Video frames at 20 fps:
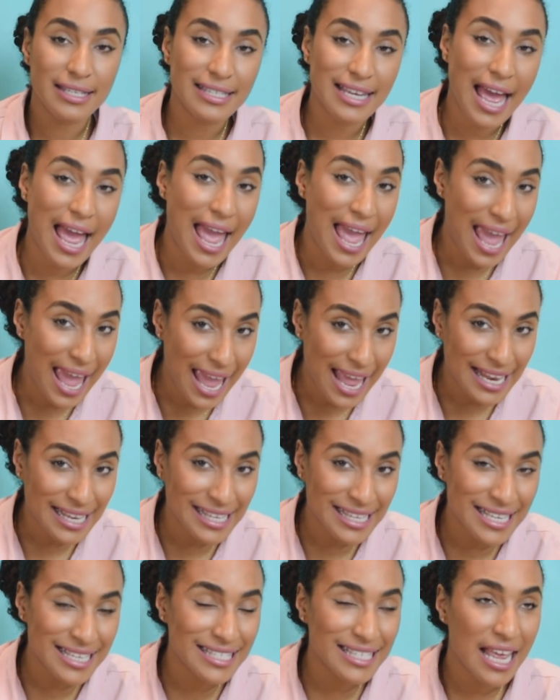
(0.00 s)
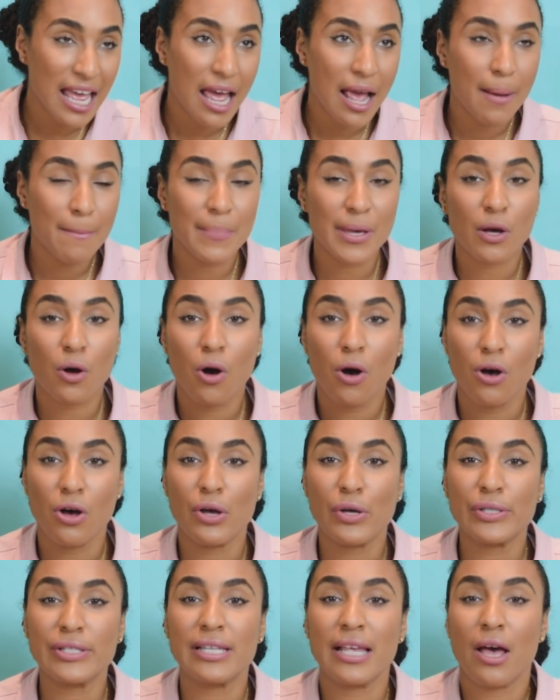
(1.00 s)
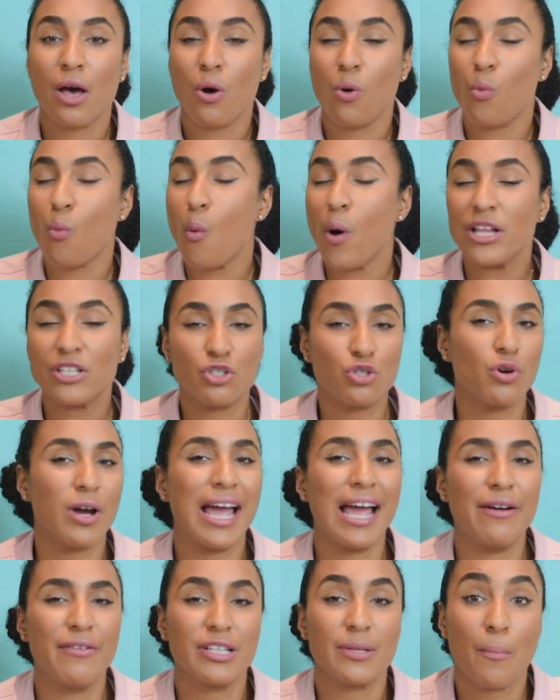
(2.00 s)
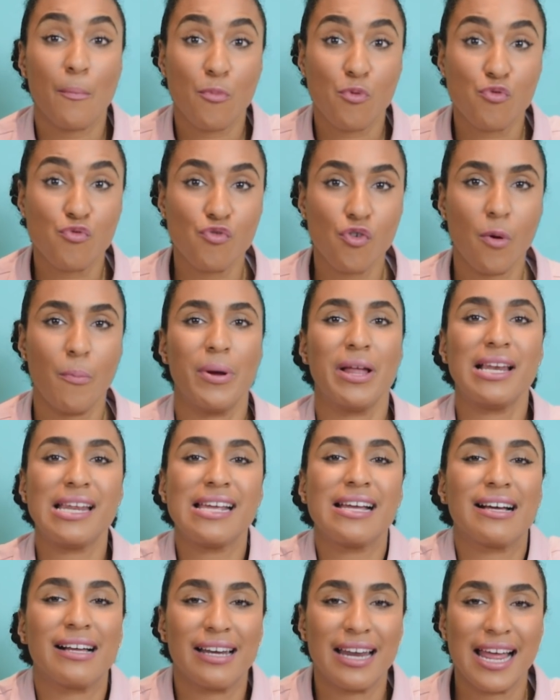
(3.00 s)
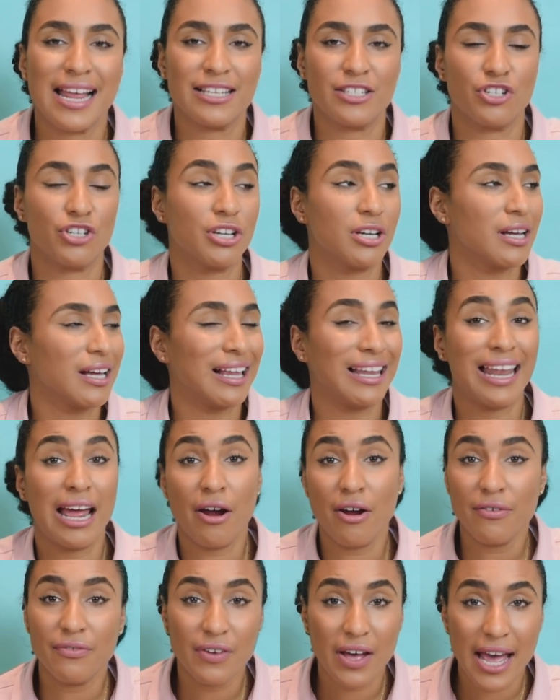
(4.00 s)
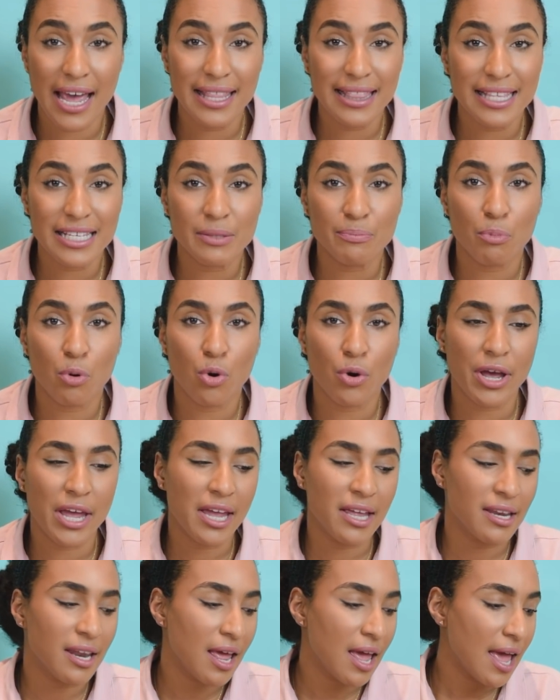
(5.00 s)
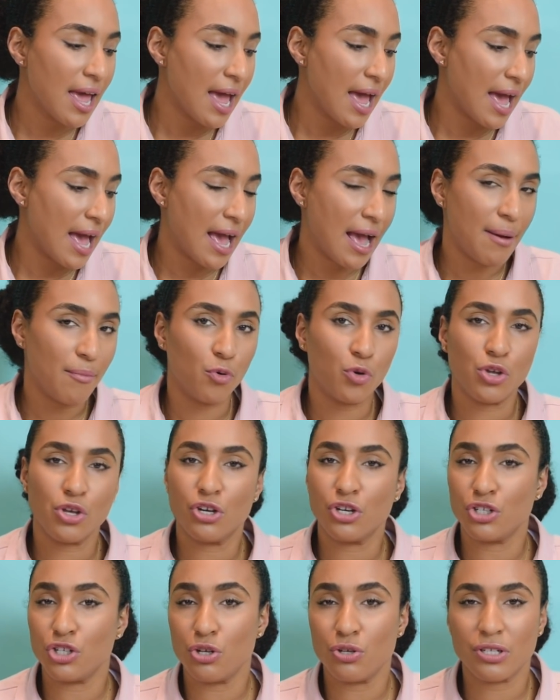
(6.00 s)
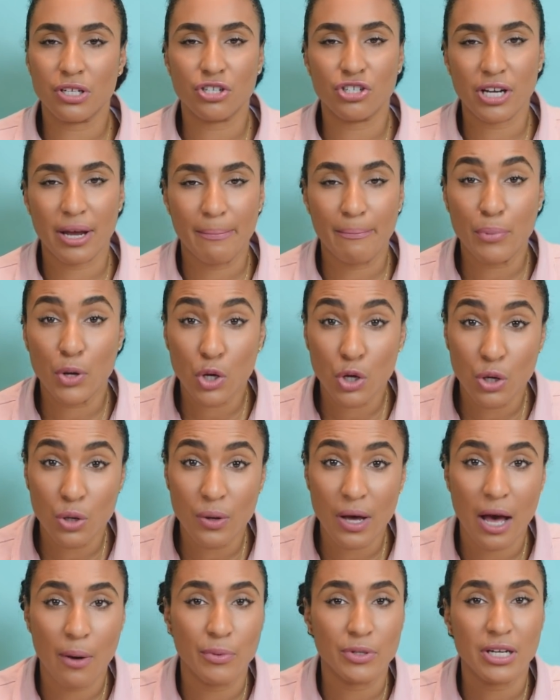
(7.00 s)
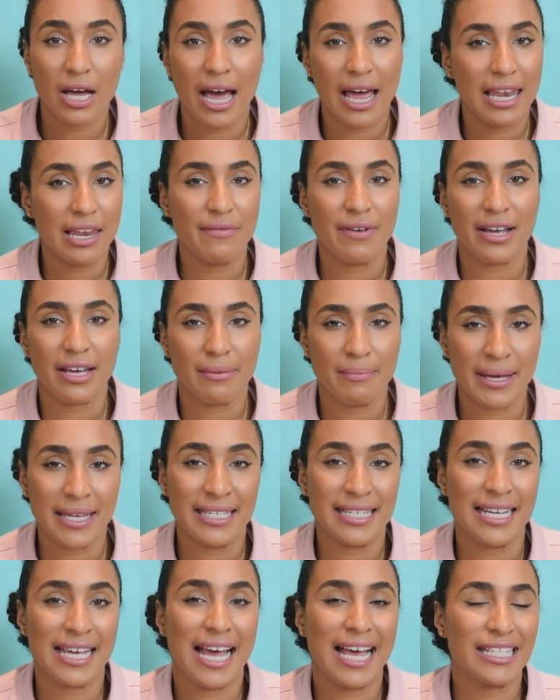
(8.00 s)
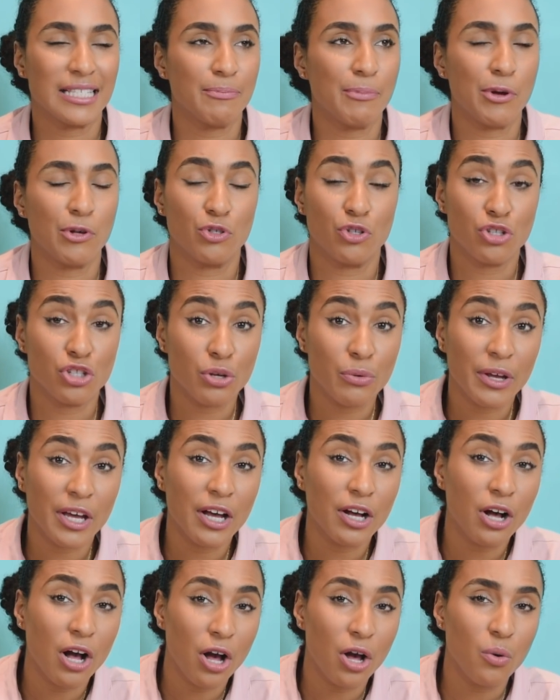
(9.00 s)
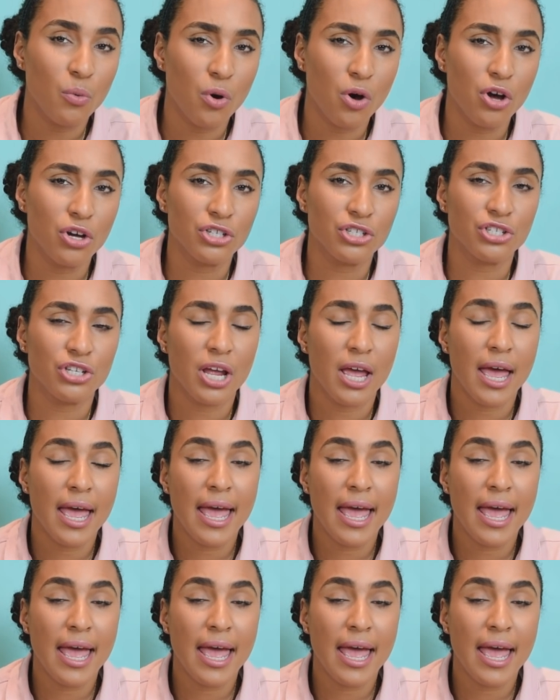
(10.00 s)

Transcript: to ends, because once your hair is properly cleansed, you can clarify at this point, or you can use a shampoo. I would highly recommend it as opposed to doing a co-wash,